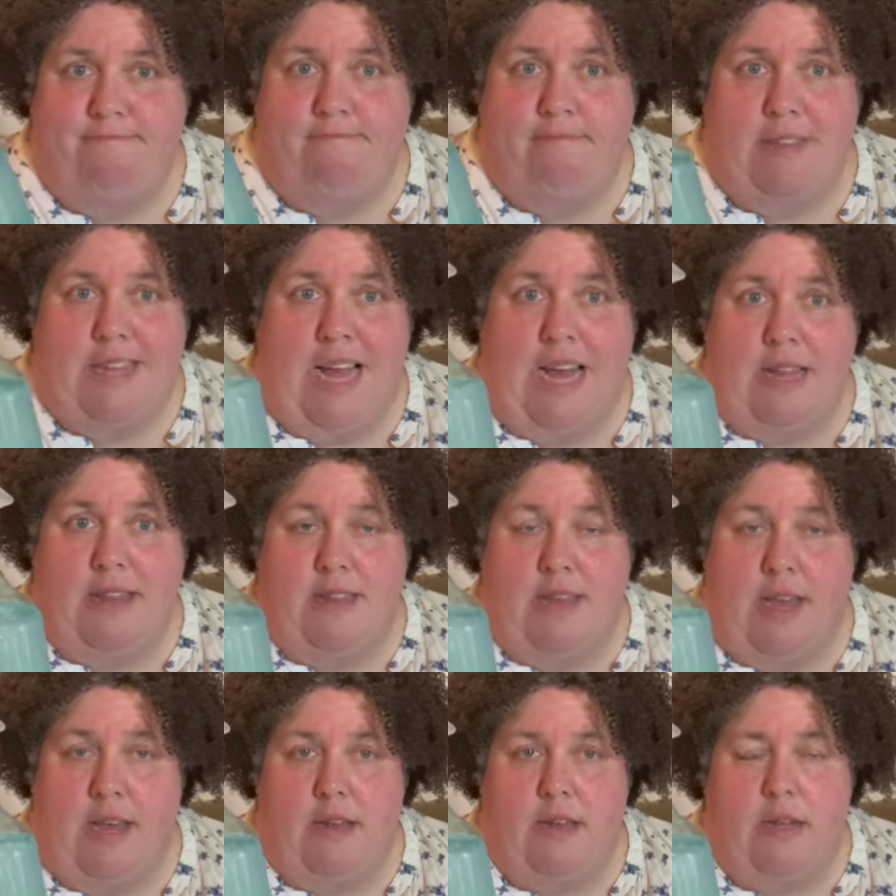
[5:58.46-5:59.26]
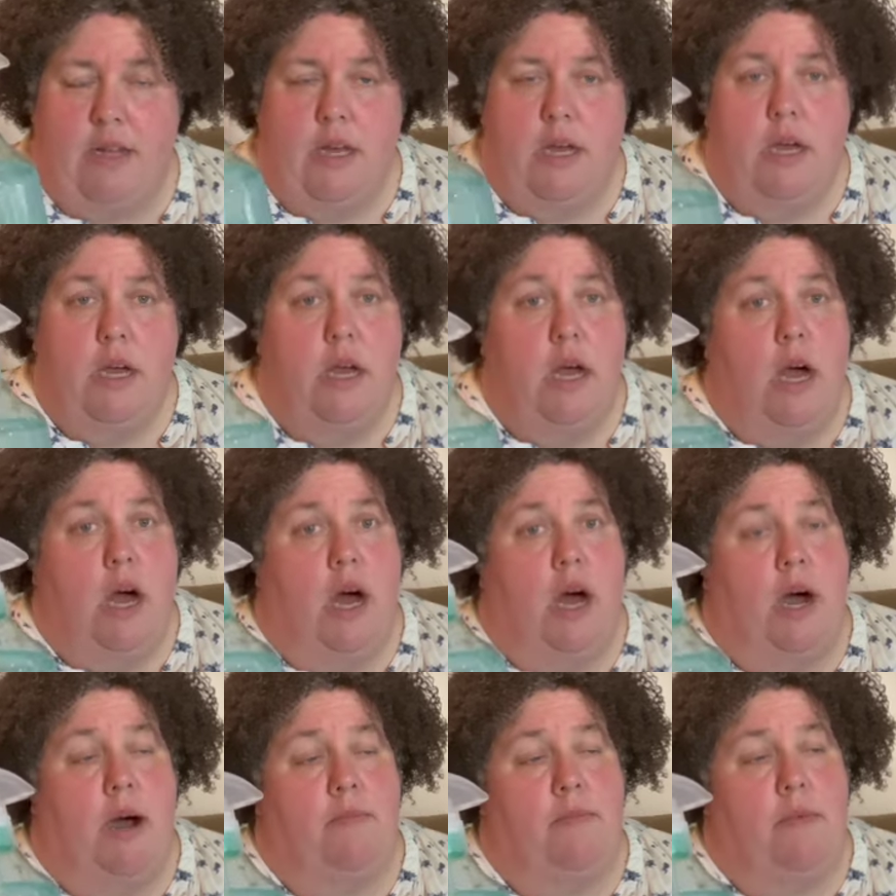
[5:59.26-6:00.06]
That's it.
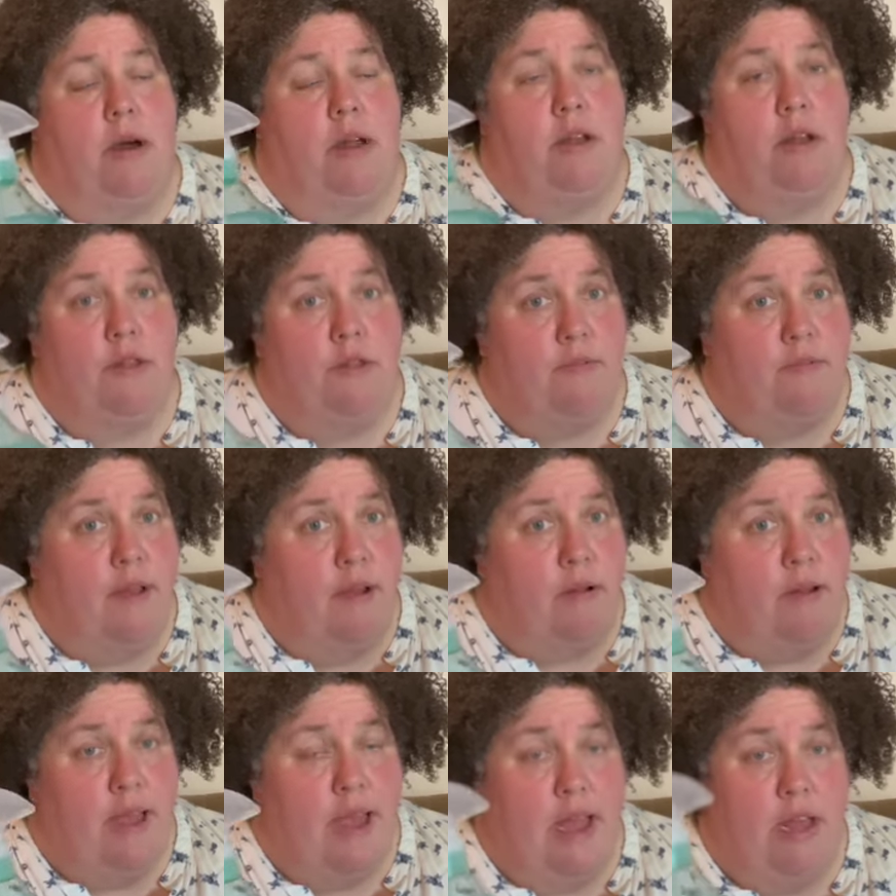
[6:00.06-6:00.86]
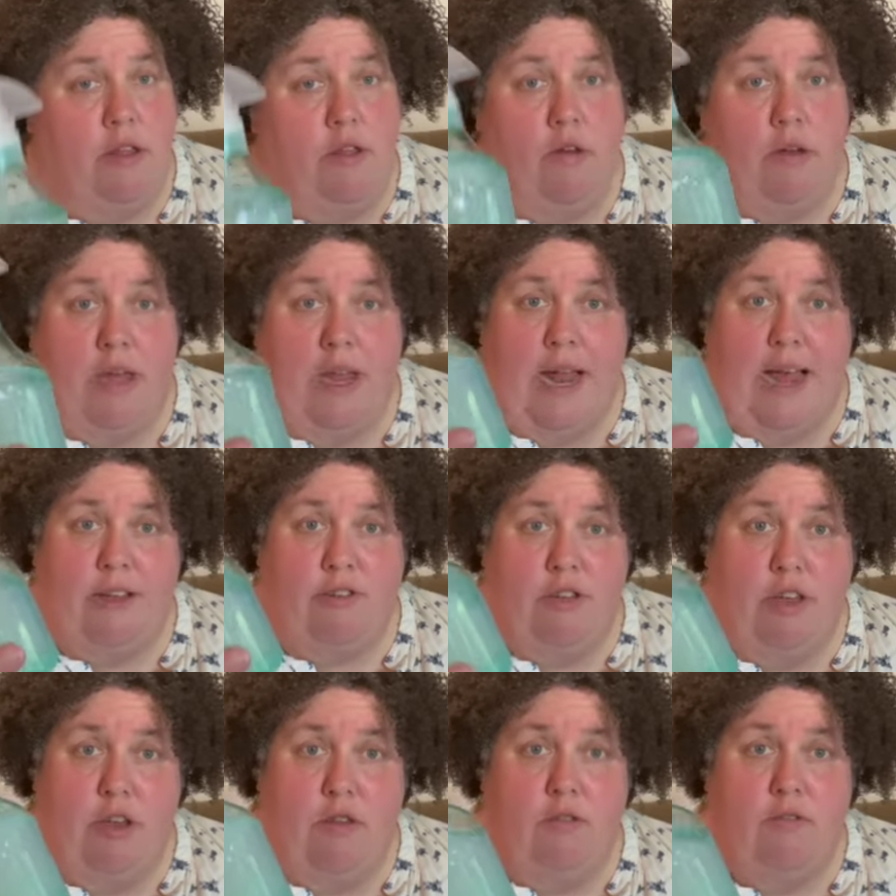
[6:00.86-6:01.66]
And you can
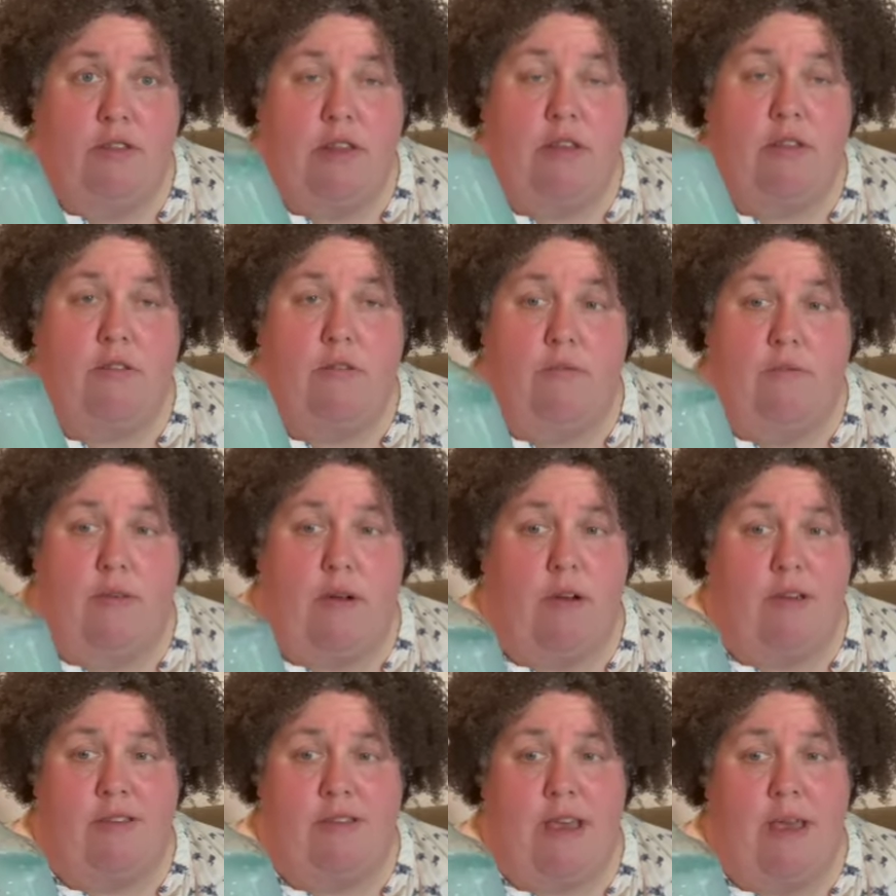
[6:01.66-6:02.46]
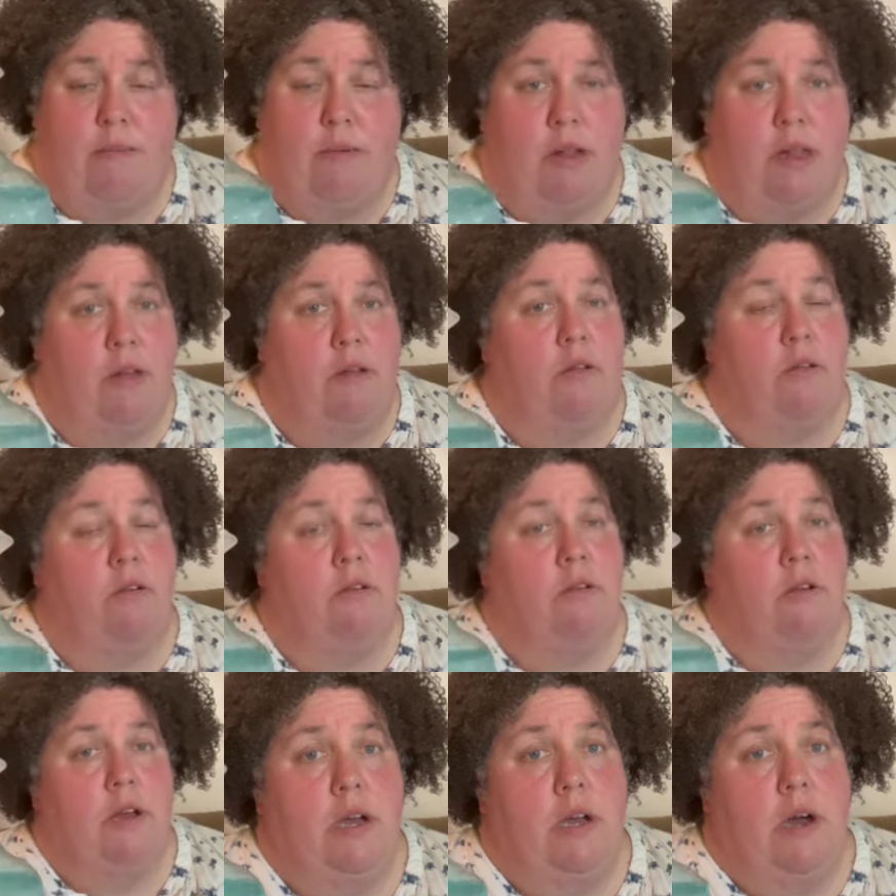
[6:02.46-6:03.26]
actually use this very same
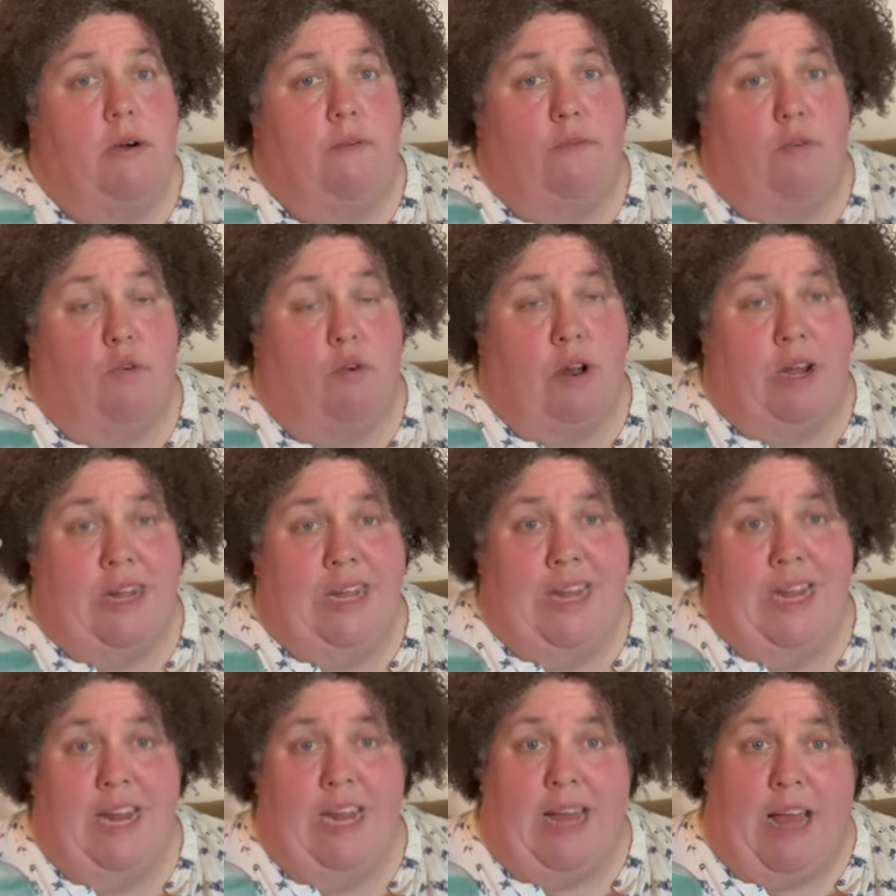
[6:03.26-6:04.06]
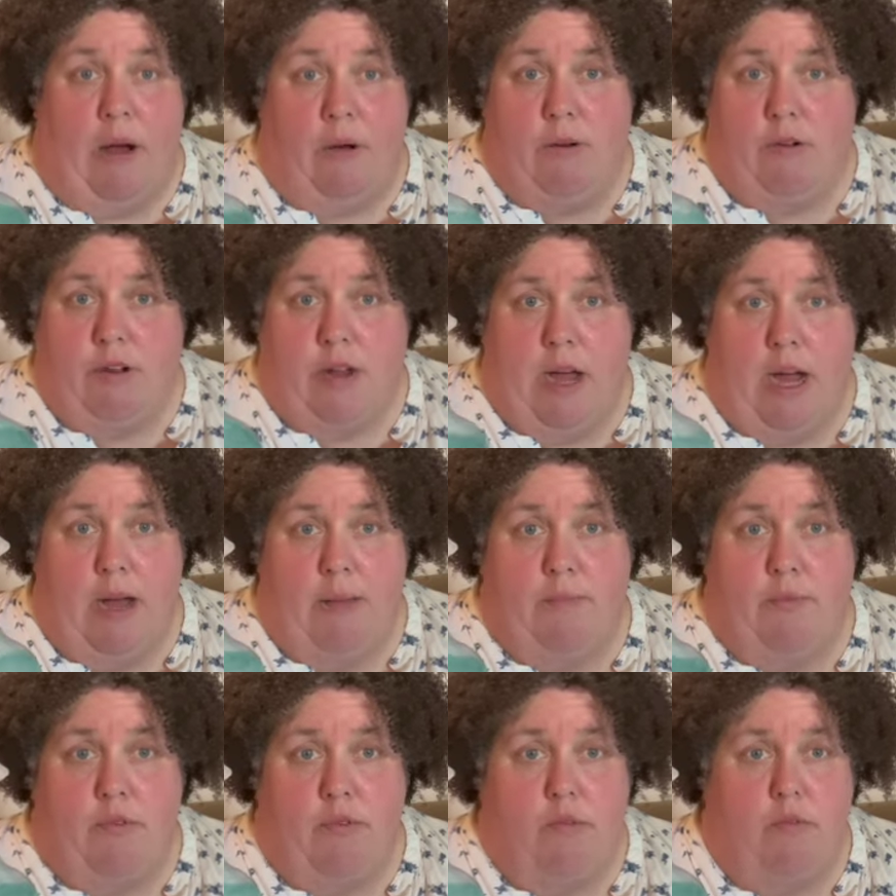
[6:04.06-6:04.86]
cleaner for cleaning
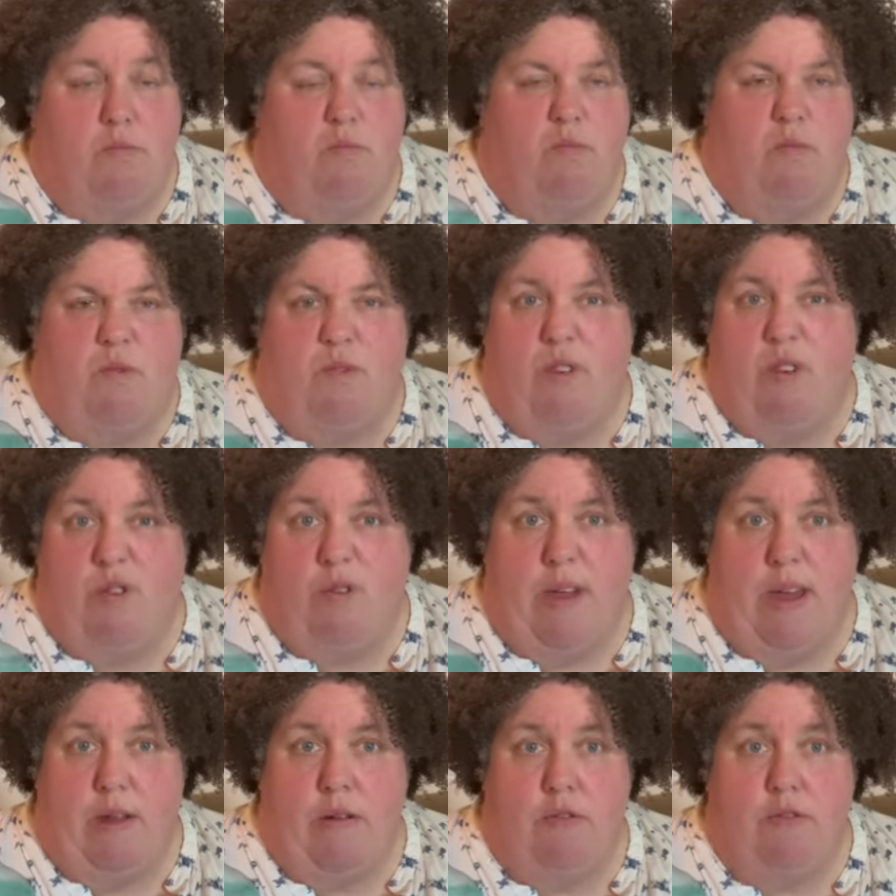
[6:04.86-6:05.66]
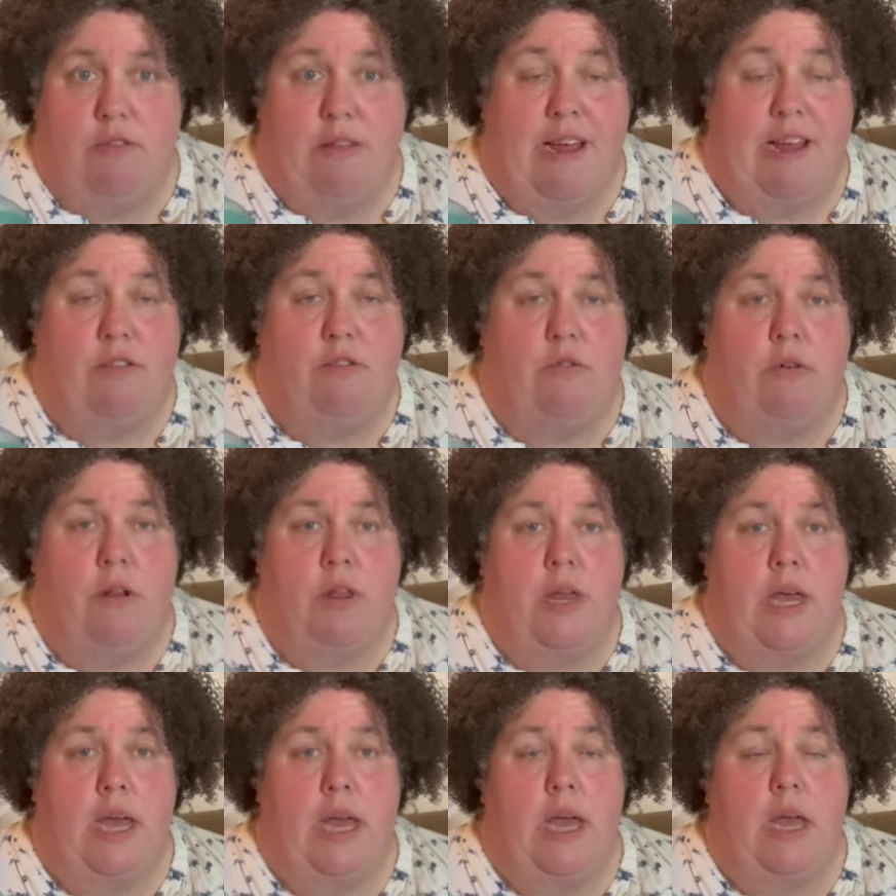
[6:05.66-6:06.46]
countertops, refrigerators, that sort of
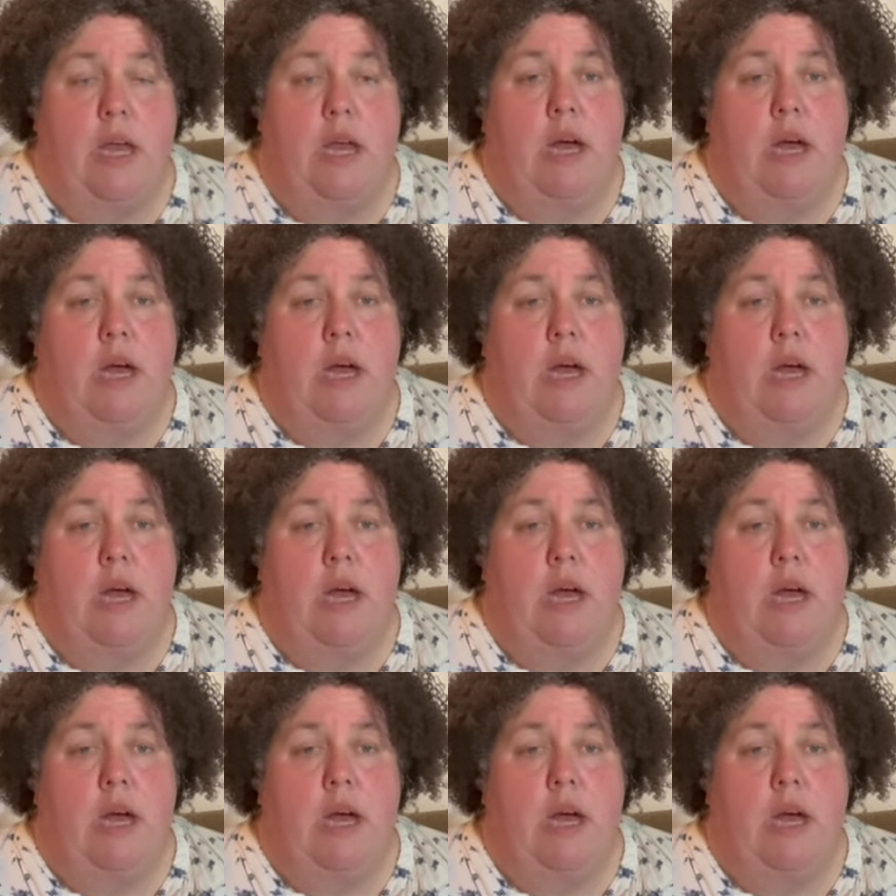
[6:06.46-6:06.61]
thing.